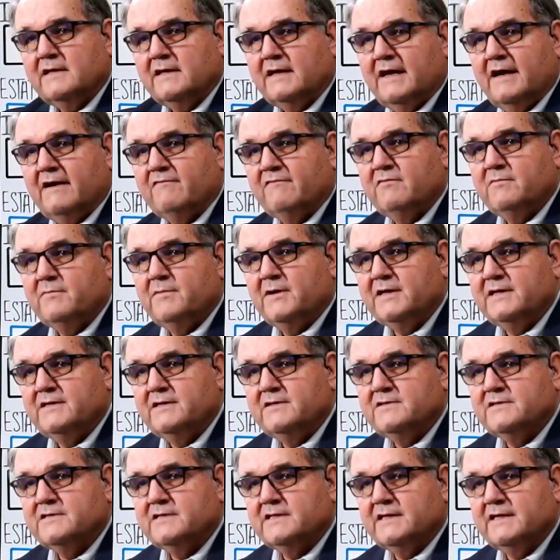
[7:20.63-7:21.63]
Everybody
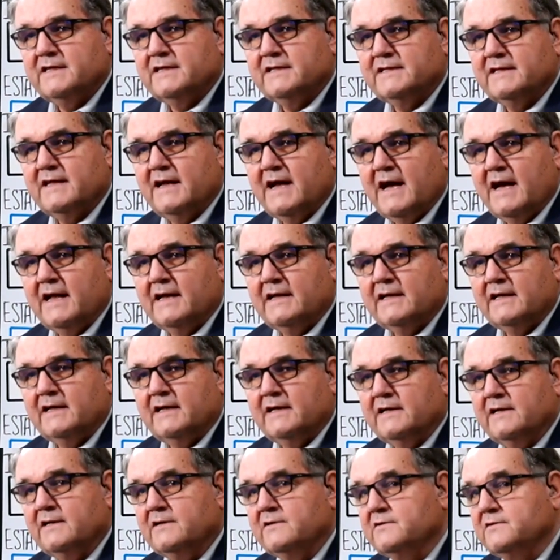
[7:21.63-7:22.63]
used to get that.
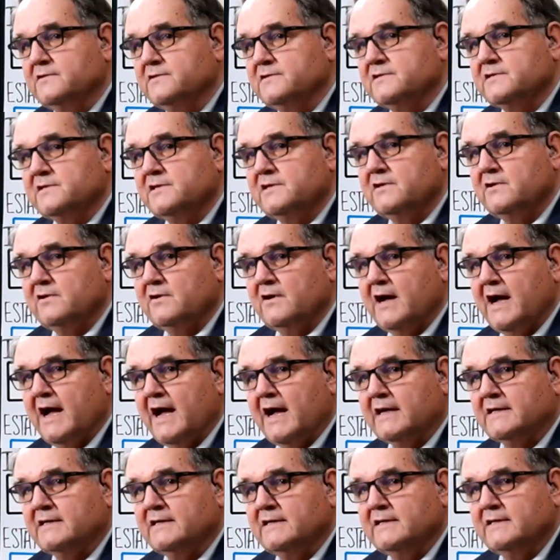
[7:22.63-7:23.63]
And under the Secure
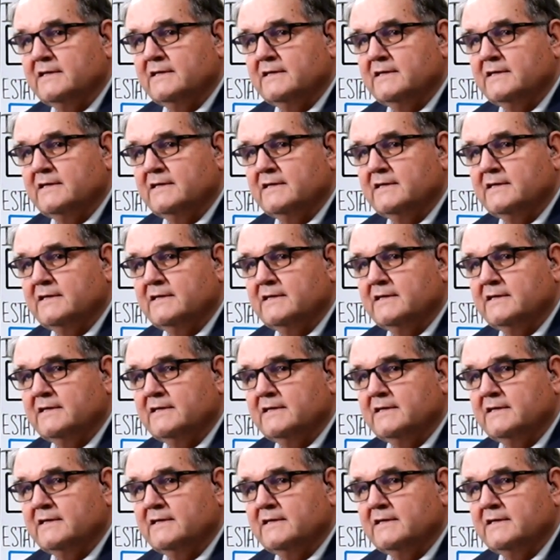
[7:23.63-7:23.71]
Act,